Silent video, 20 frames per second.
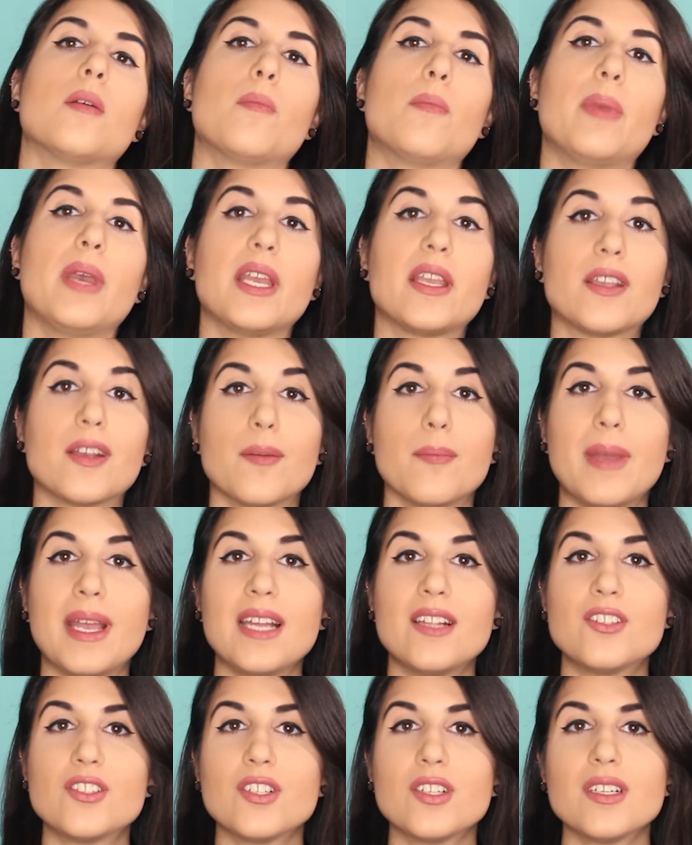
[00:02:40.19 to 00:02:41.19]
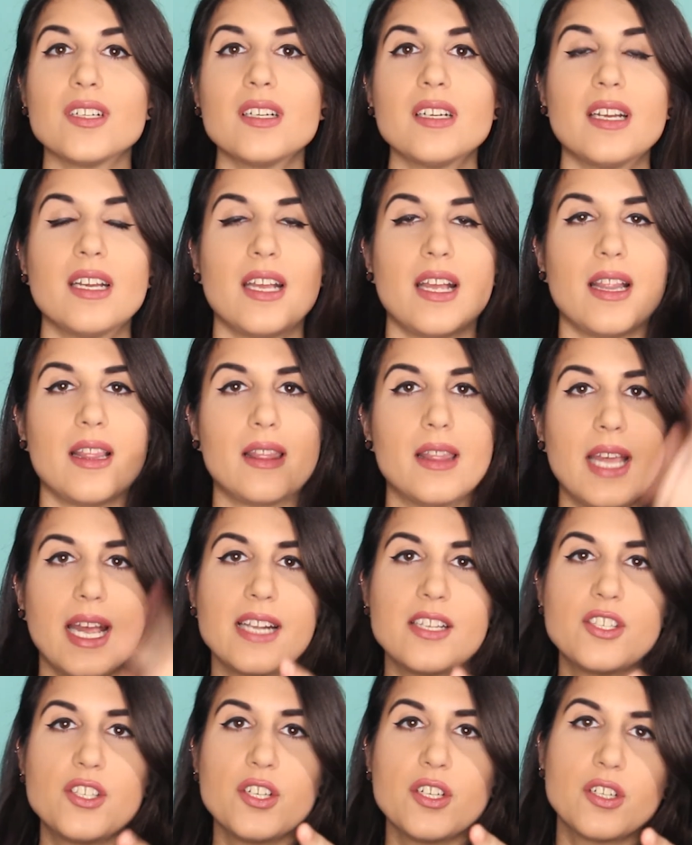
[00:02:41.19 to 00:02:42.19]
Pick your major,
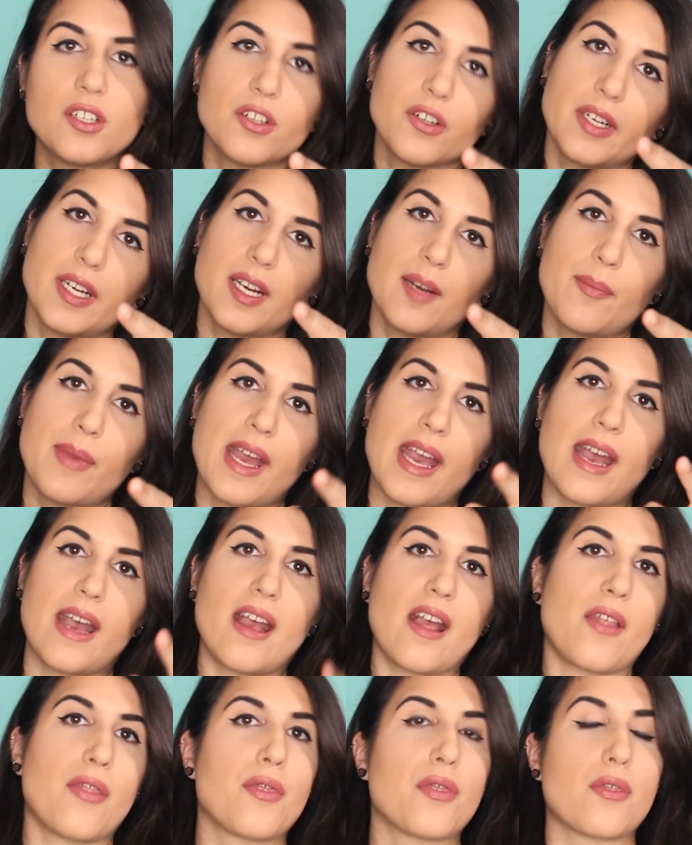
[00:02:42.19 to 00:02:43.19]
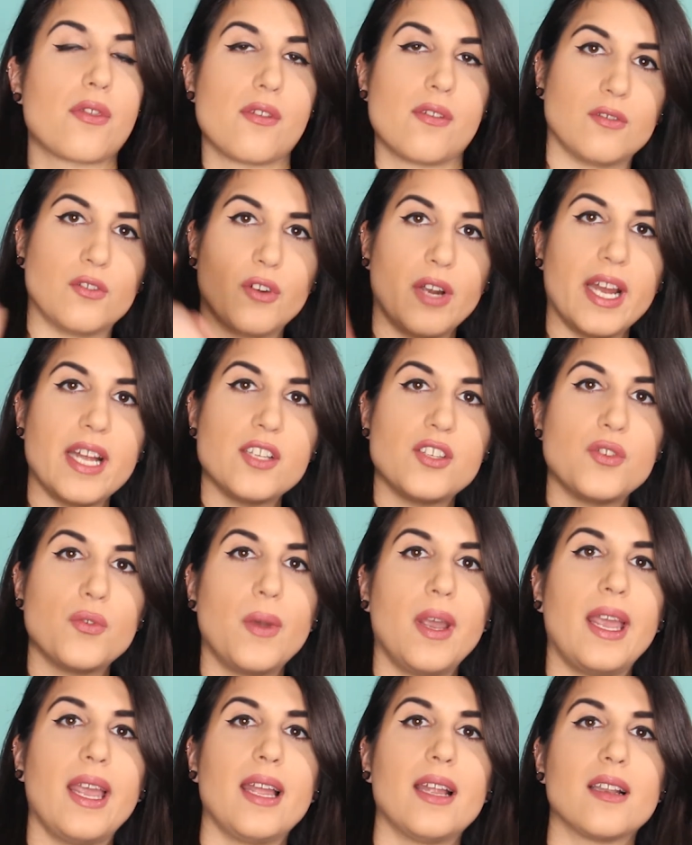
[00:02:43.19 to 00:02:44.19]
that's your career path,
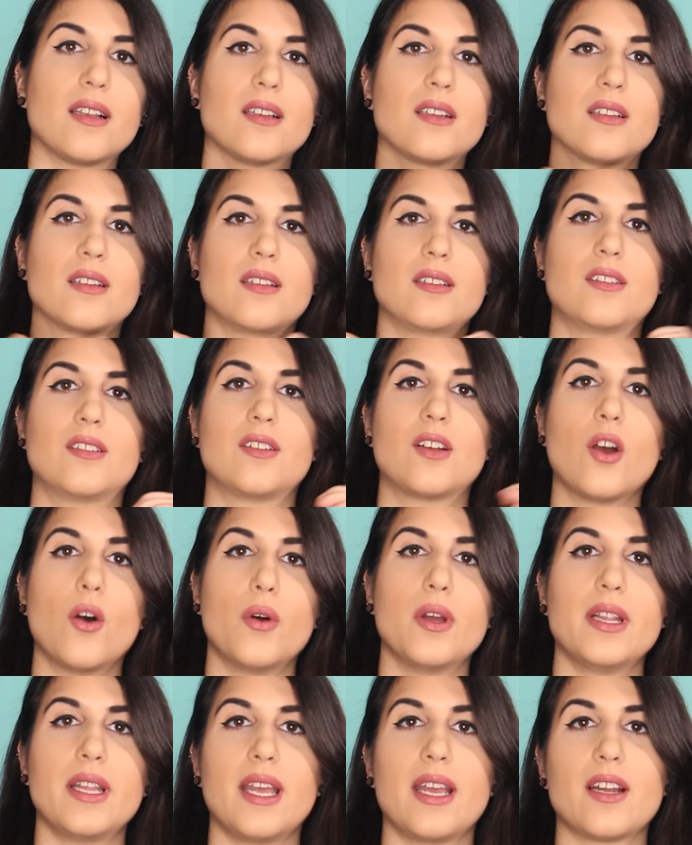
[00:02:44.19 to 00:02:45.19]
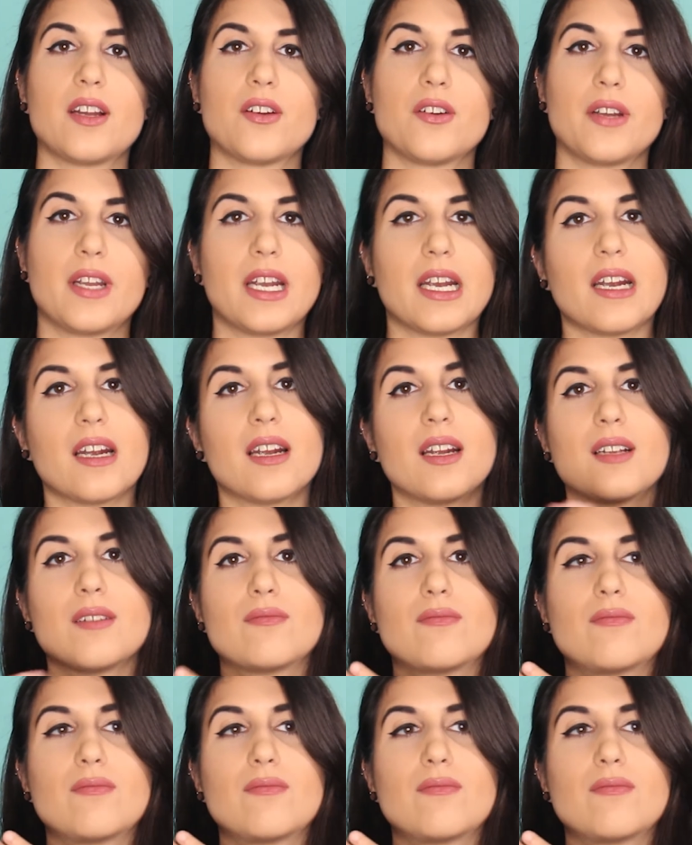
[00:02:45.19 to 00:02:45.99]
graduate, go in that career,